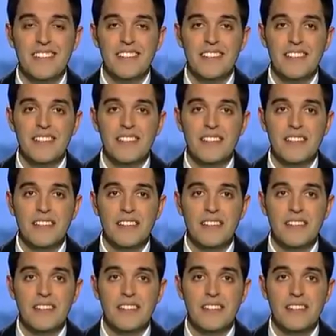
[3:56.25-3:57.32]

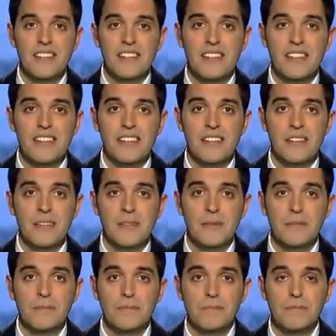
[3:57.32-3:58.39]

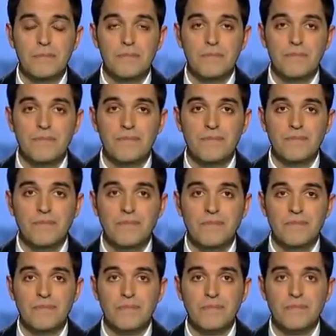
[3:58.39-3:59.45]
The person shown says nothing.